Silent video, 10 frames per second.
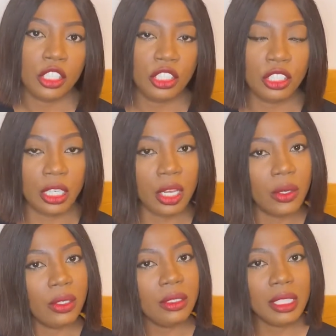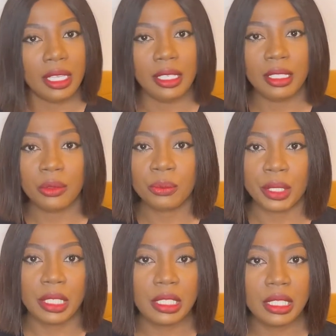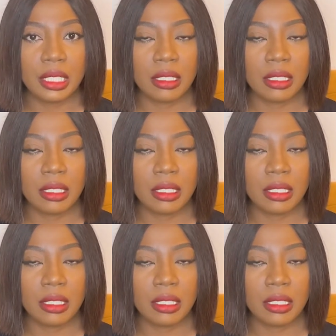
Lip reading: shell a little bit.